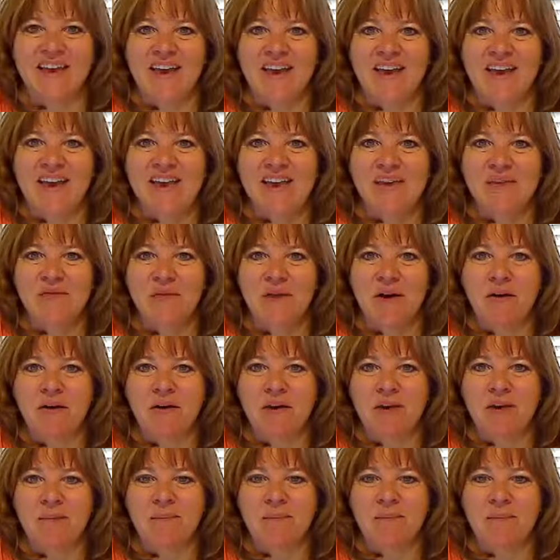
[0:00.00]
Hey,
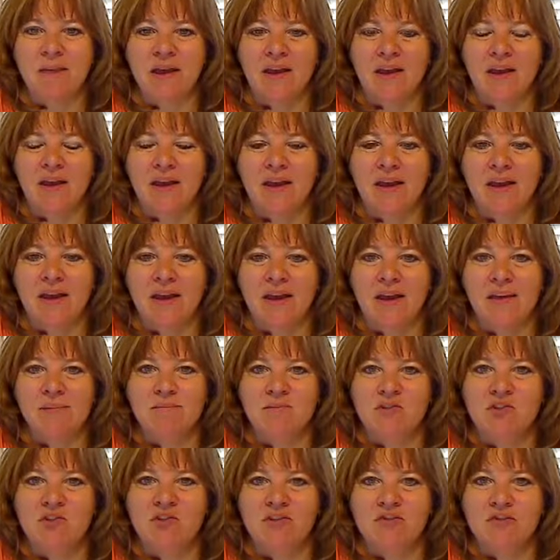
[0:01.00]
welcome.
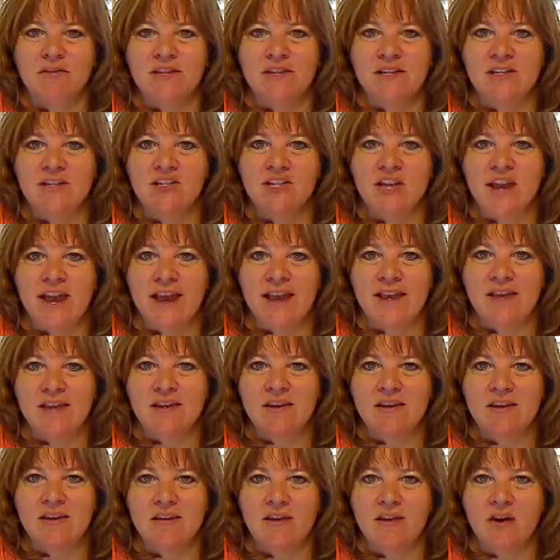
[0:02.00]
I'm Jacky,